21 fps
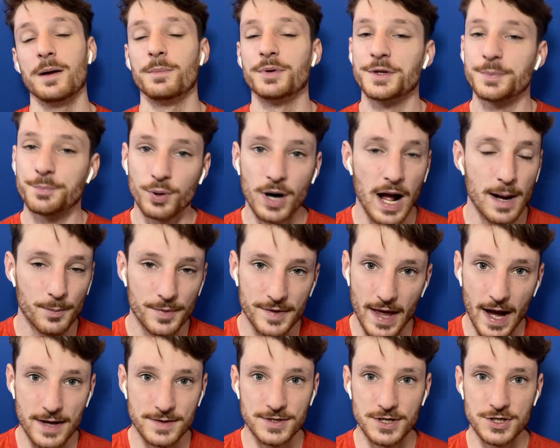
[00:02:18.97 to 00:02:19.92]
But the problem with
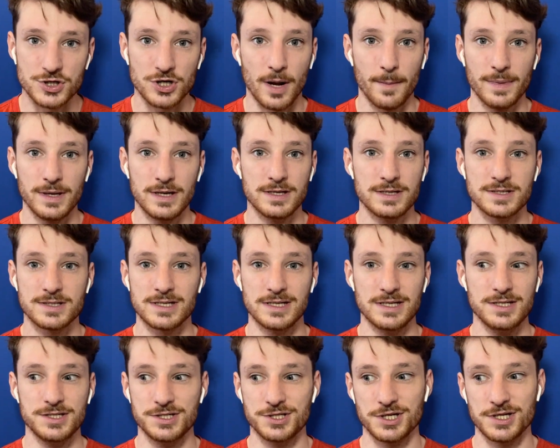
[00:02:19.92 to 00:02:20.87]
Andre Drummond is
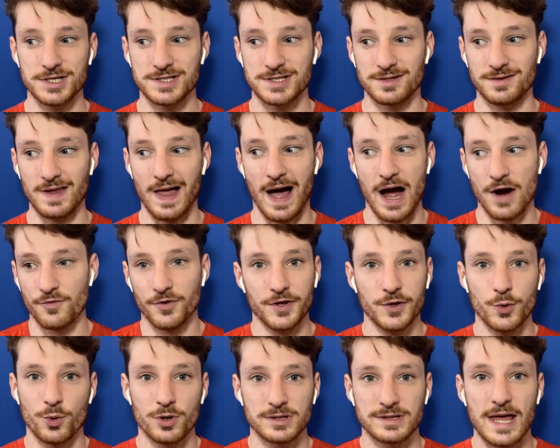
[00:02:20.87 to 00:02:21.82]
he's just not
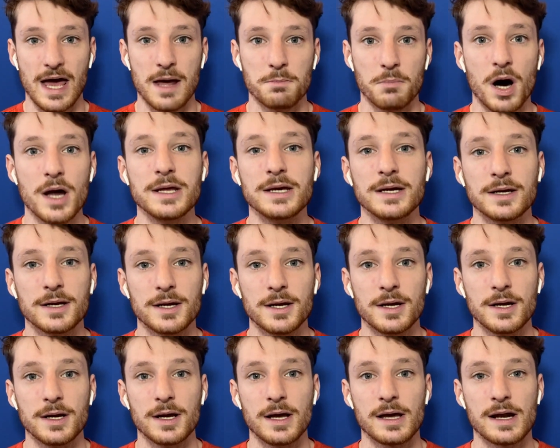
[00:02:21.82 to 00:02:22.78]
really worth that money.
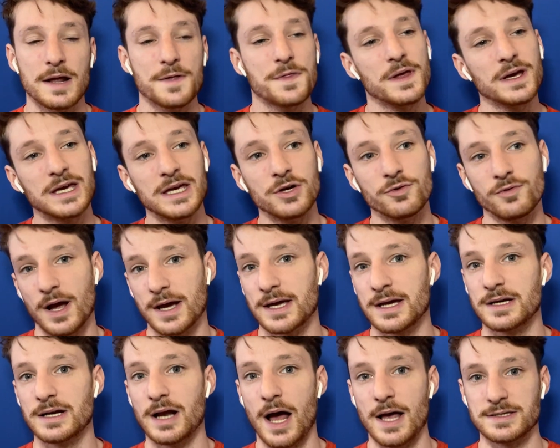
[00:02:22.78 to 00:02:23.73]
And I think he
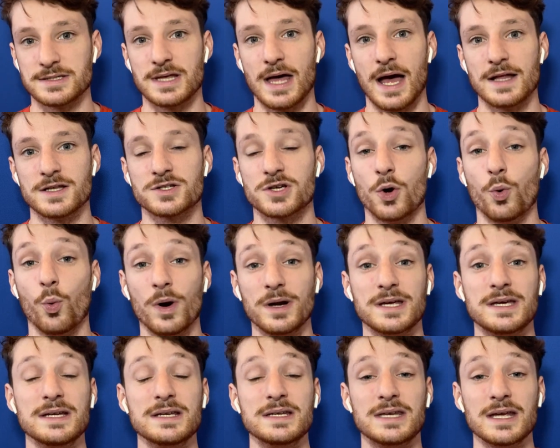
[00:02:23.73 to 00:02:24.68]
recognized that. So what
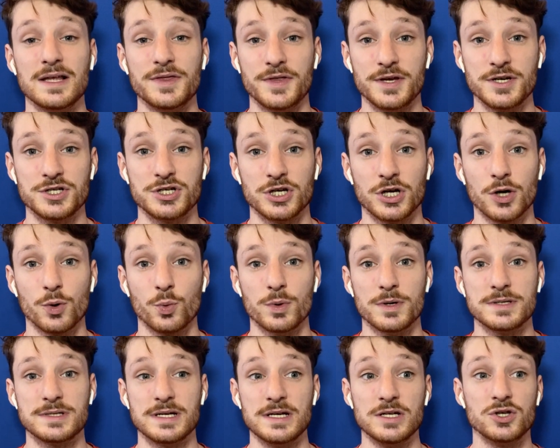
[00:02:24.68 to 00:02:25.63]
he did this year
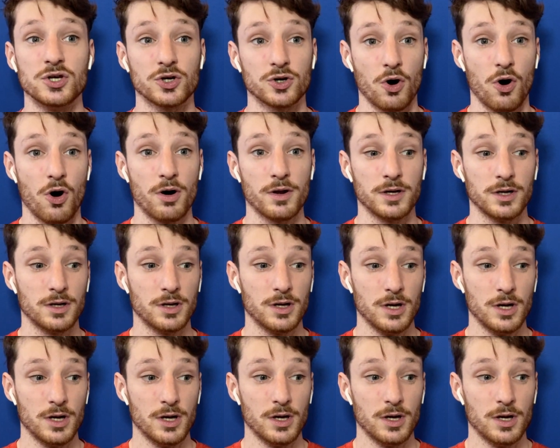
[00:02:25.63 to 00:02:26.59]
was he took on
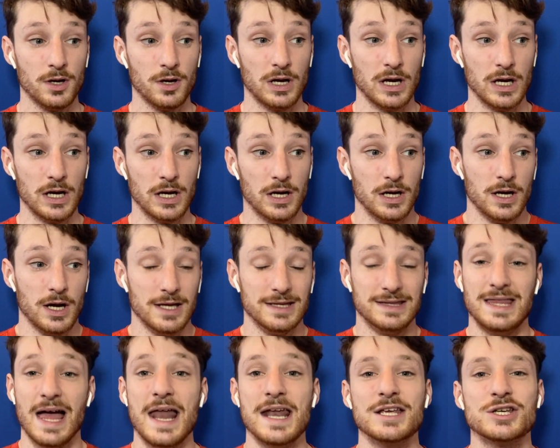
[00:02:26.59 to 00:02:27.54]
a
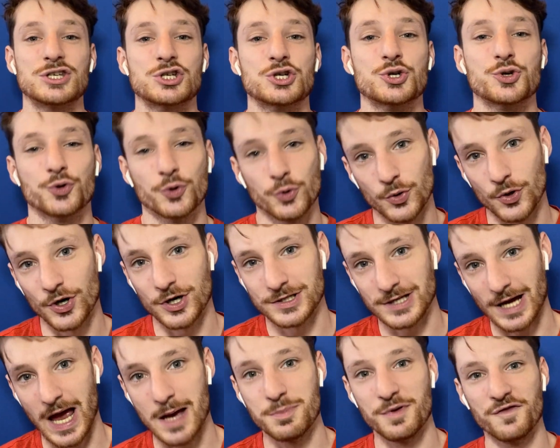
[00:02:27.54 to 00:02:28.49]
Dennis Schroeder
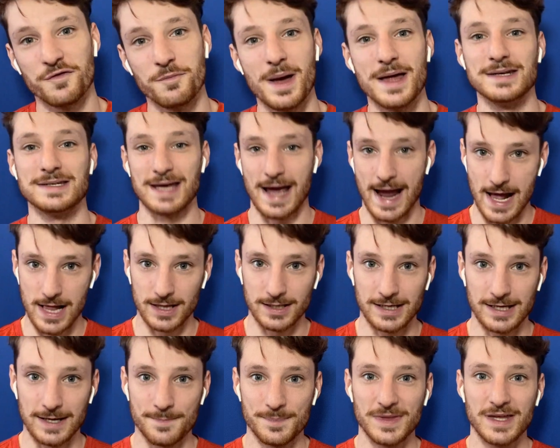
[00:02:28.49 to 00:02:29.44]
type of
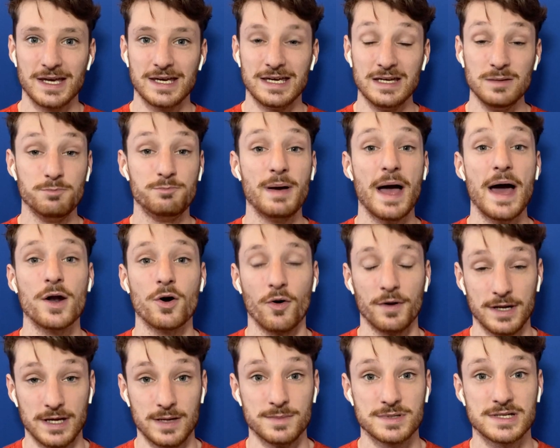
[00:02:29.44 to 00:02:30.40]
mentality. He bet
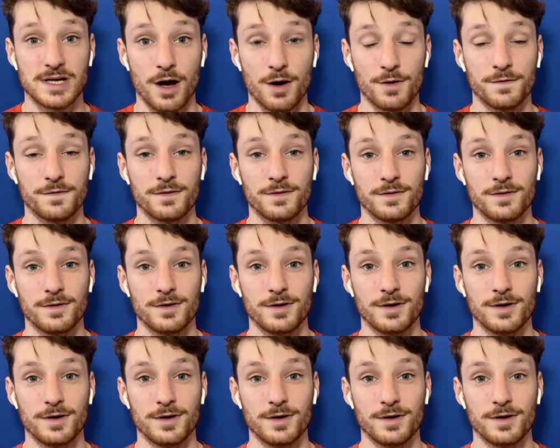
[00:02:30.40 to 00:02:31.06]
on himself.